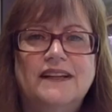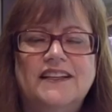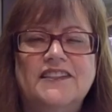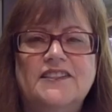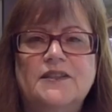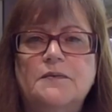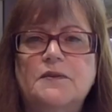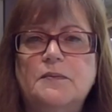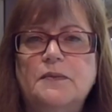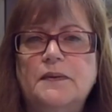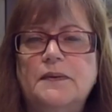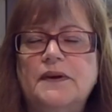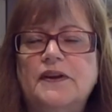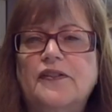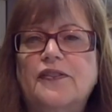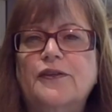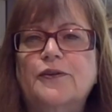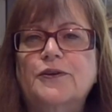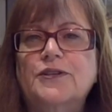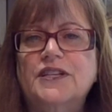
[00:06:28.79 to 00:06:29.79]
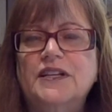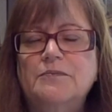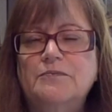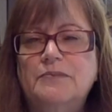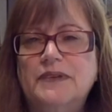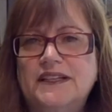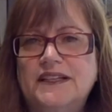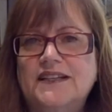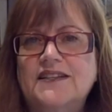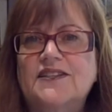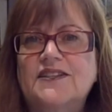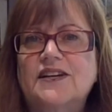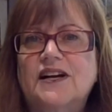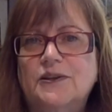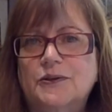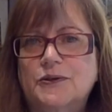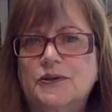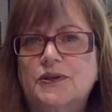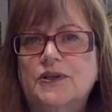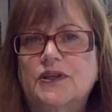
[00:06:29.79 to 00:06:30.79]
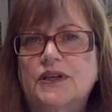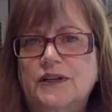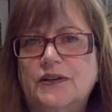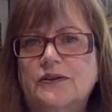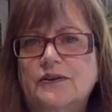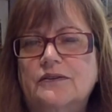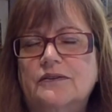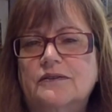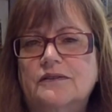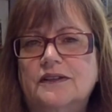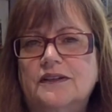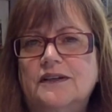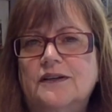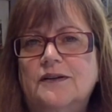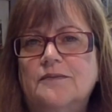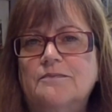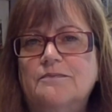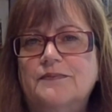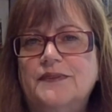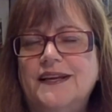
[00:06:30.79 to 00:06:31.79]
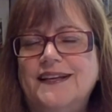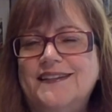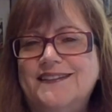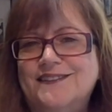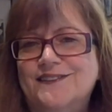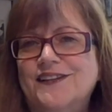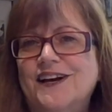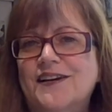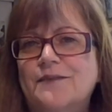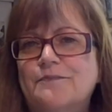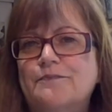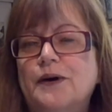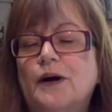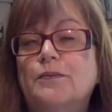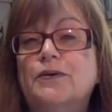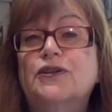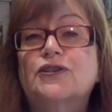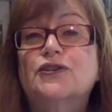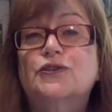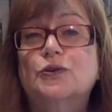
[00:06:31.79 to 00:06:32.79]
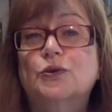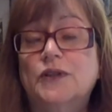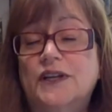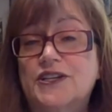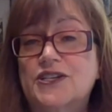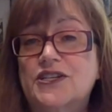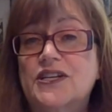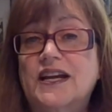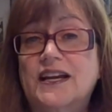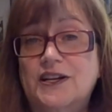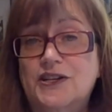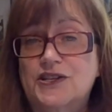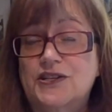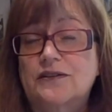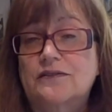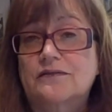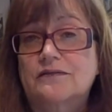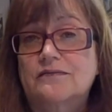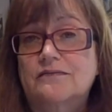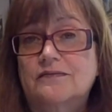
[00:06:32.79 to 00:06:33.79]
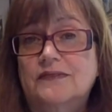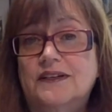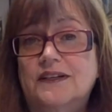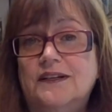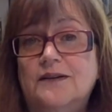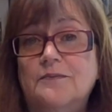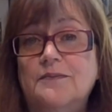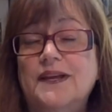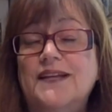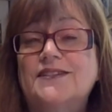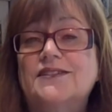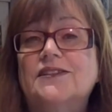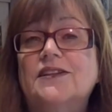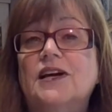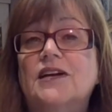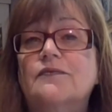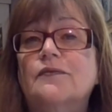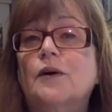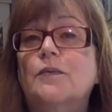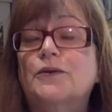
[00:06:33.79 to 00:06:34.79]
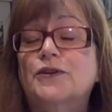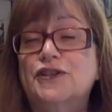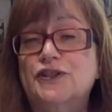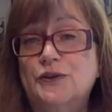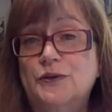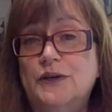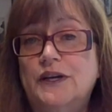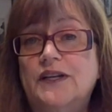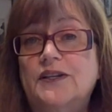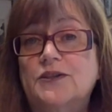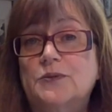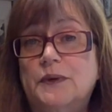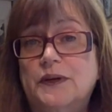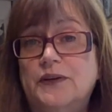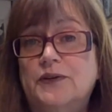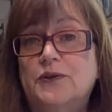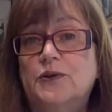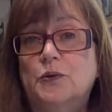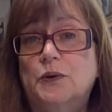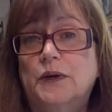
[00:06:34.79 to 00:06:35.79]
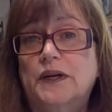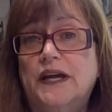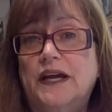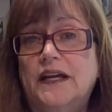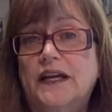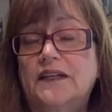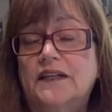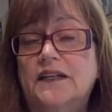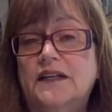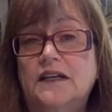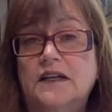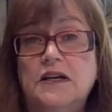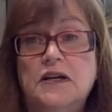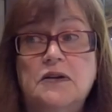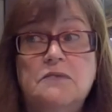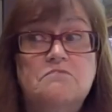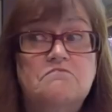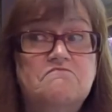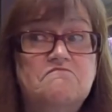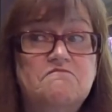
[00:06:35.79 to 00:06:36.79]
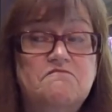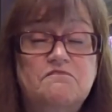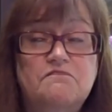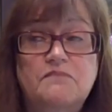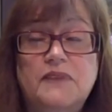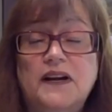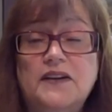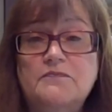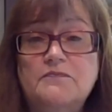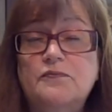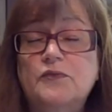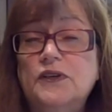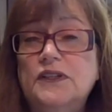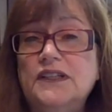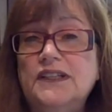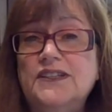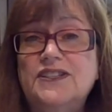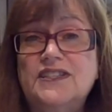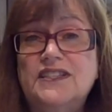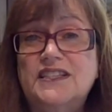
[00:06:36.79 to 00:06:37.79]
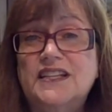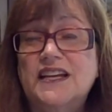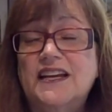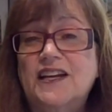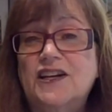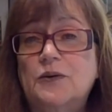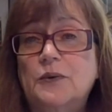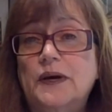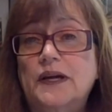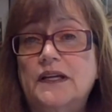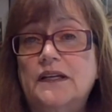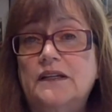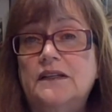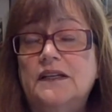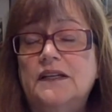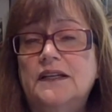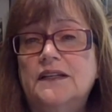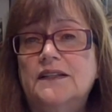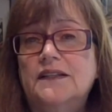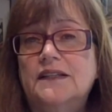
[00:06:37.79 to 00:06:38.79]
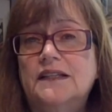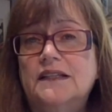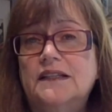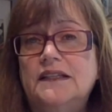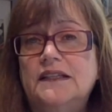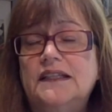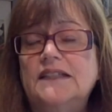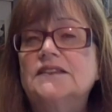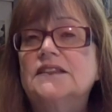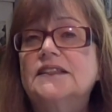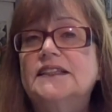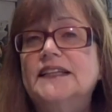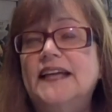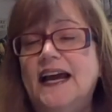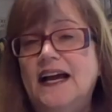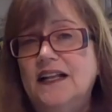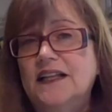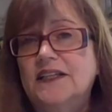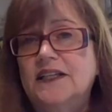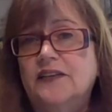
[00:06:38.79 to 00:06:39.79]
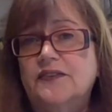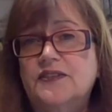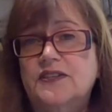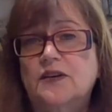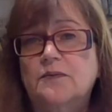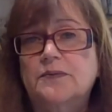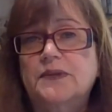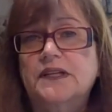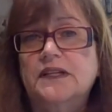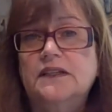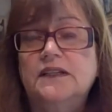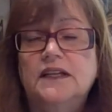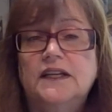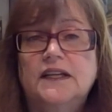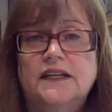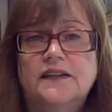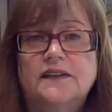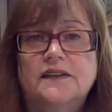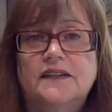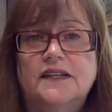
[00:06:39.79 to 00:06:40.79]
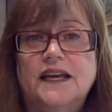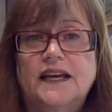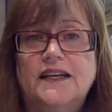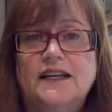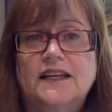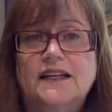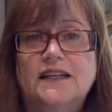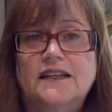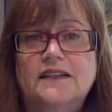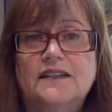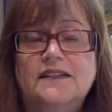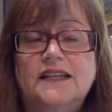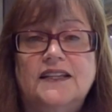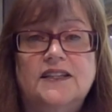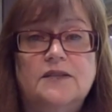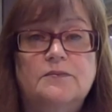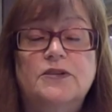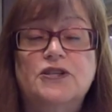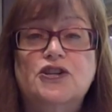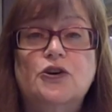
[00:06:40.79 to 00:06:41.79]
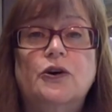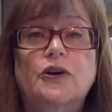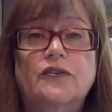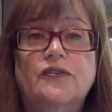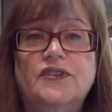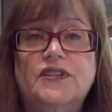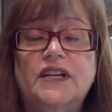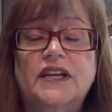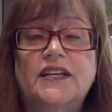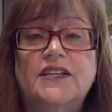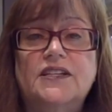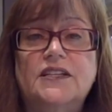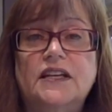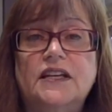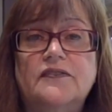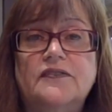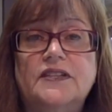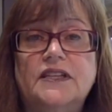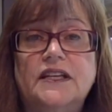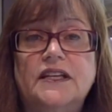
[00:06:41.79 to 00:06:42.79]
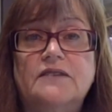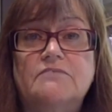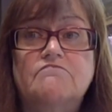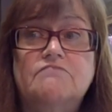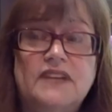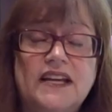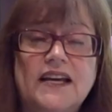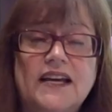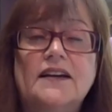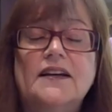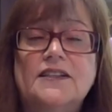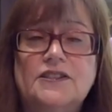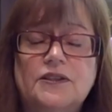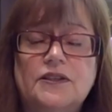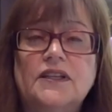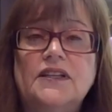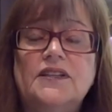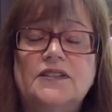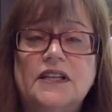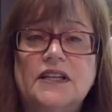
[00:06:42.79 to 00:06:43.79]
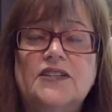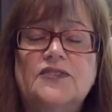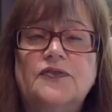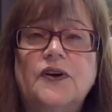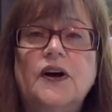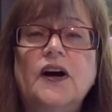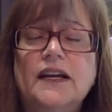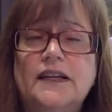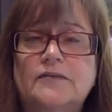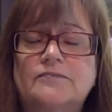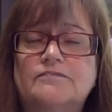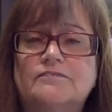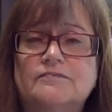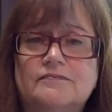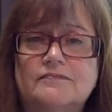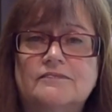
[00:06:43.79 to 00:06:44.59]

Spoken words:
it ends up to be about $13 billion a year. That's a lot of public school education. That's a lot of opportunities we could create by really just taking away the illegality of something that the majority of states have said, yeah, it's fine.